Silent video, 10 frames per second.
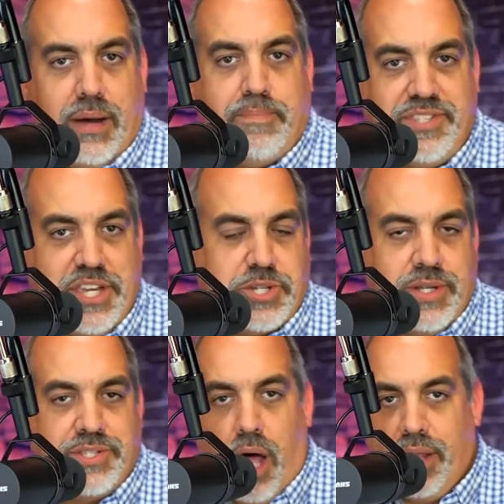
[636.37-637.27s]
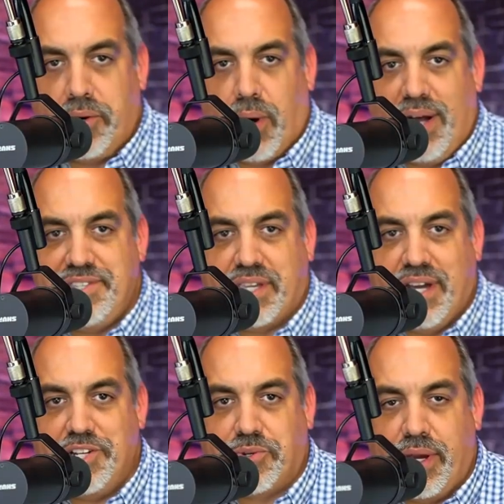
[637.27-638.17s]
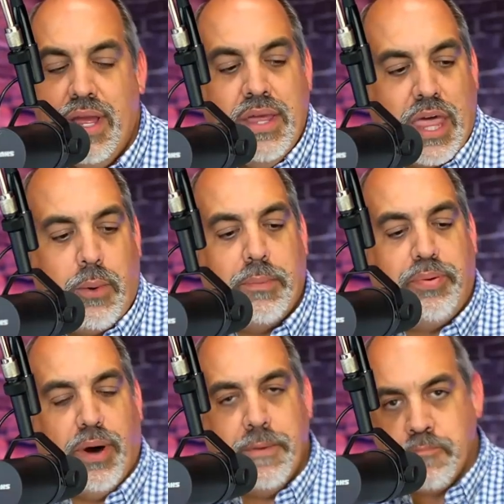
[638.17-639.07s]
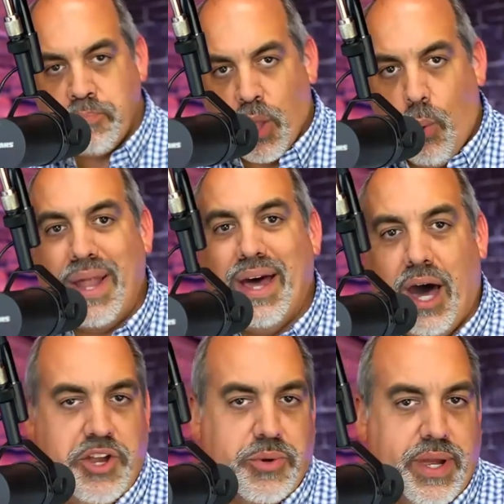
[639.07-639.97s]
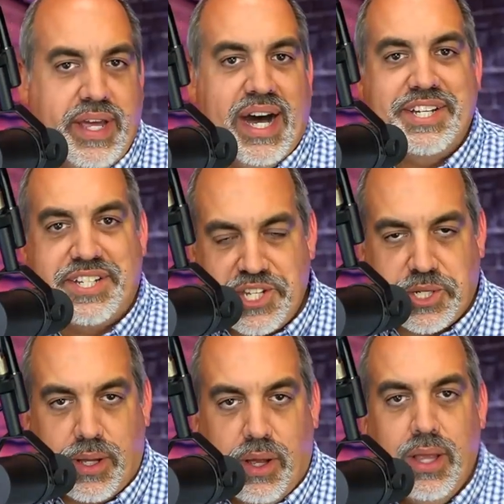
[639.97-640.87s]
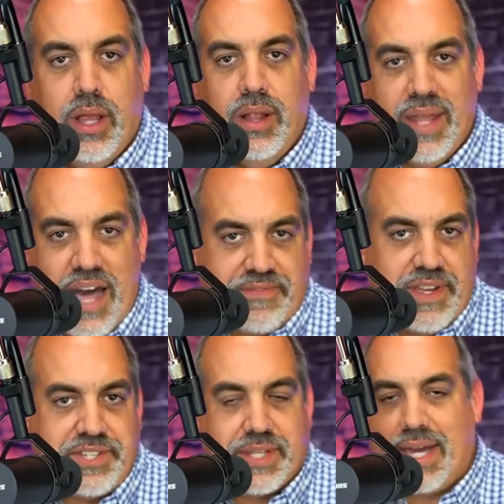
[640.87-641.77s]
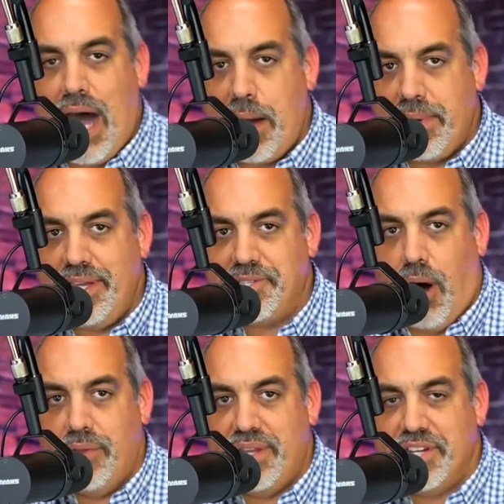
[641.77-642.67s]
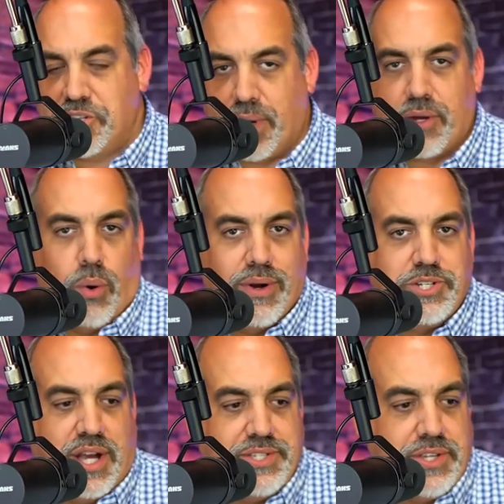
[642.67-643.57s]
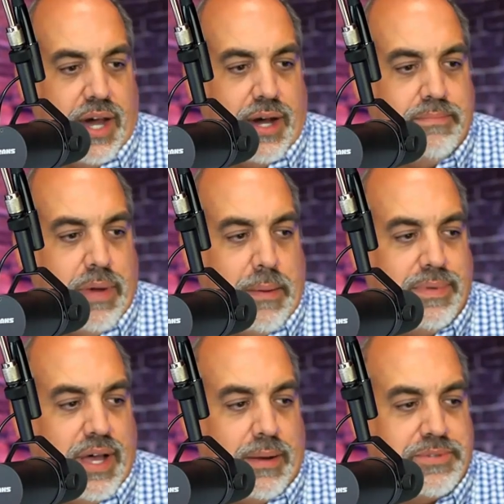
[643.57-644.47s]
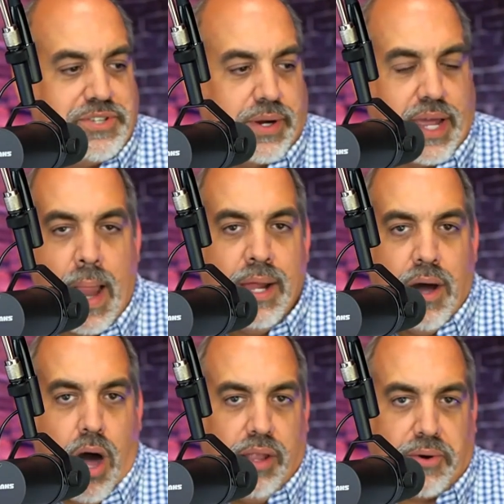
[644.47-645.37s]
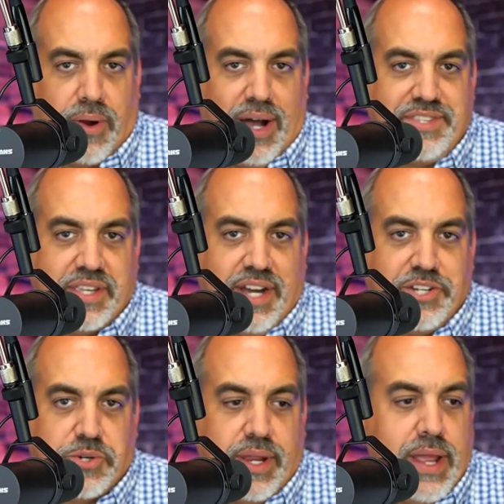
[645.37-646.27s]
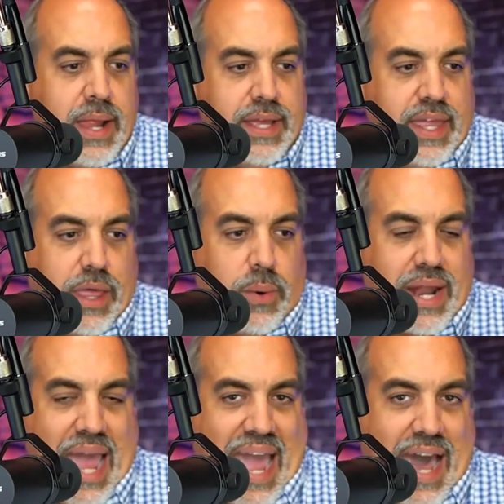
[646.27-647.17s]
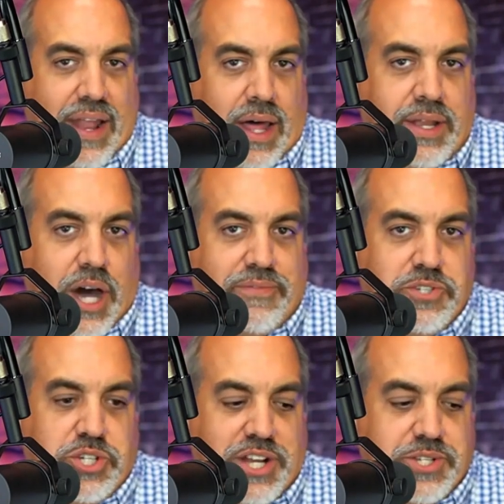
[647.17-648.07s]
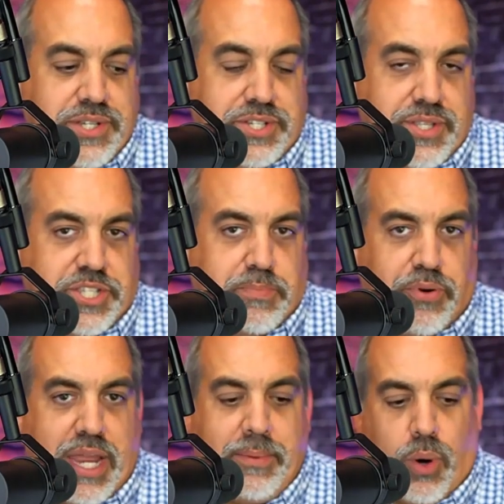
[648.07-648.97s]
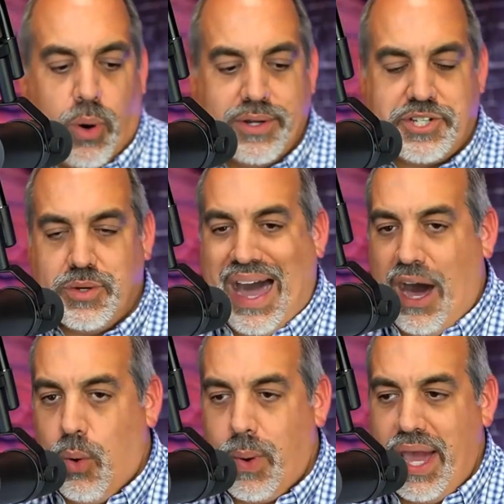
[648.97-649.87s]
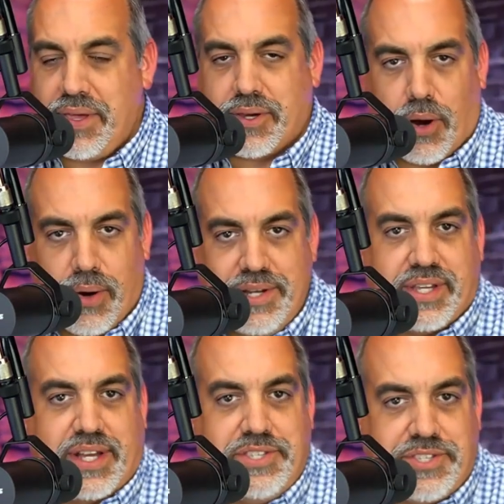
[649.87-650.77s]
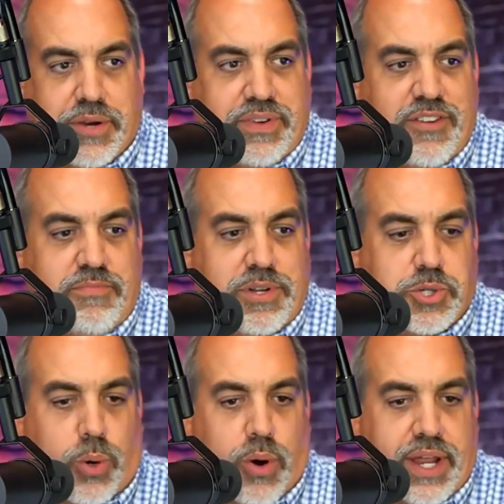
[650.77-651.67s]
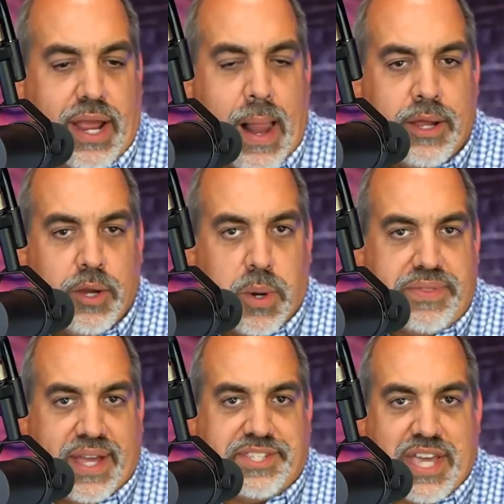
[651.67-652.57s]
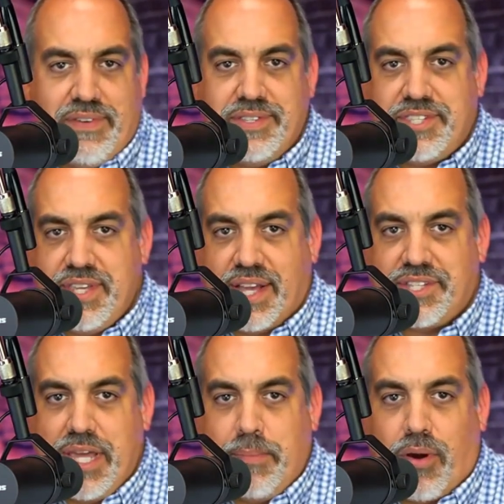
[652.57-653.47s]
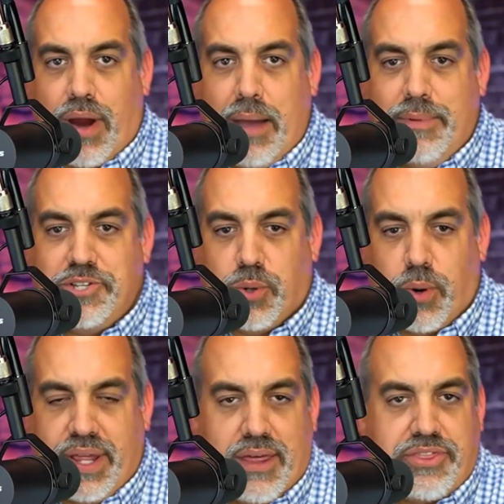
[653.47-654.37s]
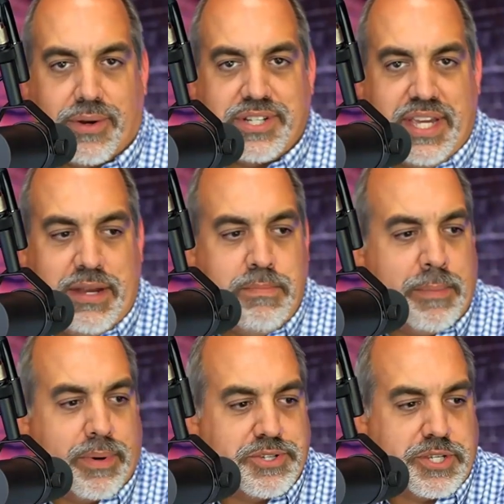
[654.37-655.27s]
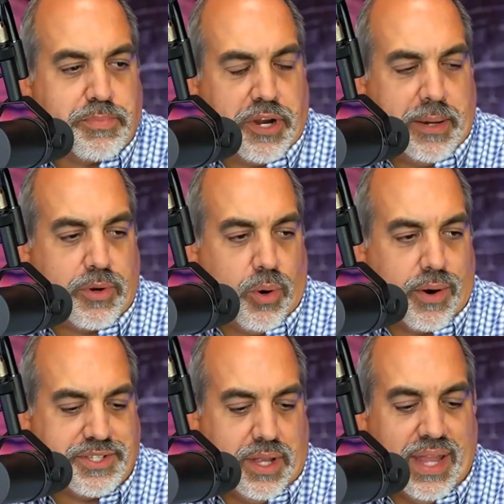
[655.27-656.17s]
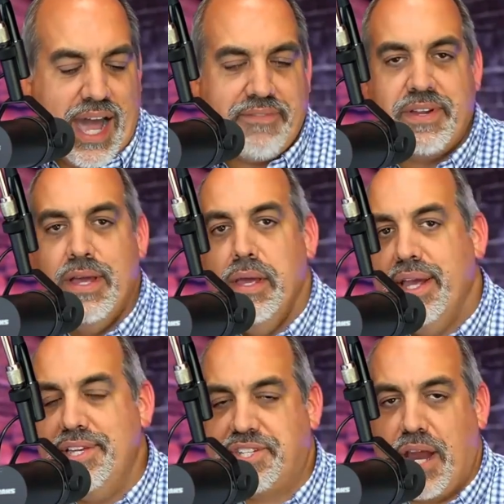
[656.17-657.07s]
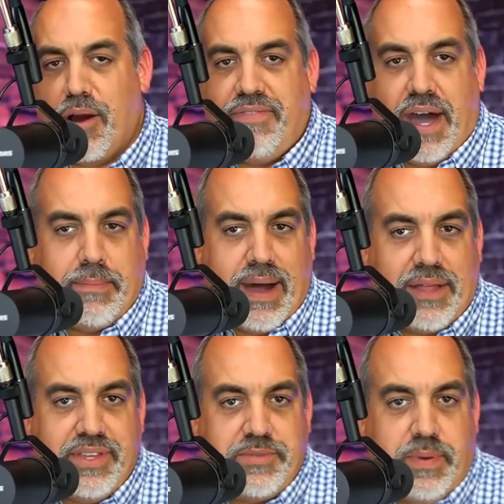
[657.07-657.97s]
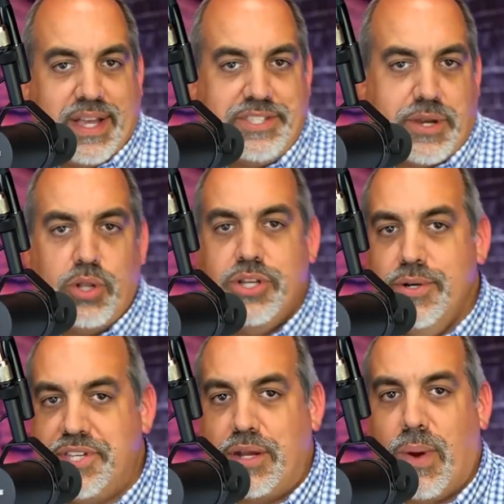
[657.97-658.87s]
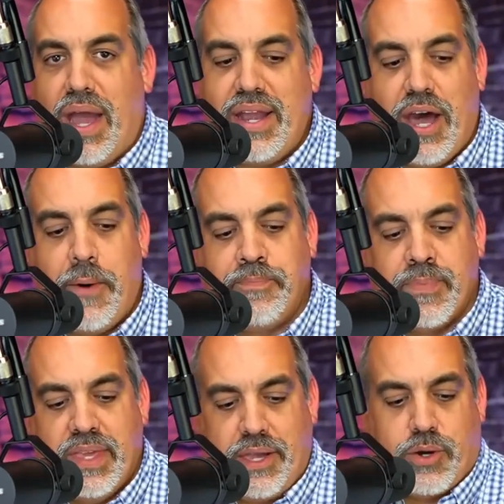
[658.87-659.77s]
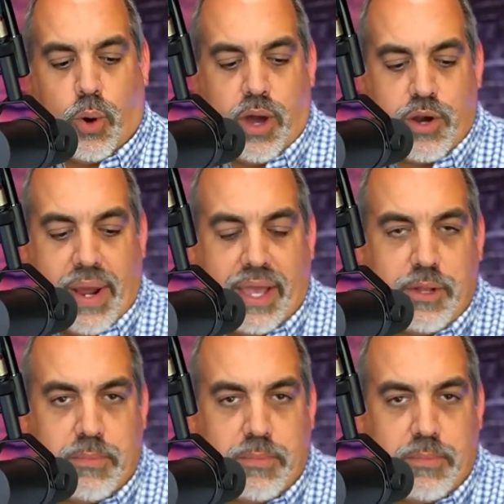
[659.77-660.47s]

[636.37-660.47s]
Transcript: positions all across the country. They want to put 100 additional leftist commies on the district court judge circuit all across the country. And they want to add enough judges to the Supreme Court to outweigh the current conservative majority with a 7-6 Democrat majority, a 13-member Supreme Court. So the left is terrified about this because they're losing right now in court on a regular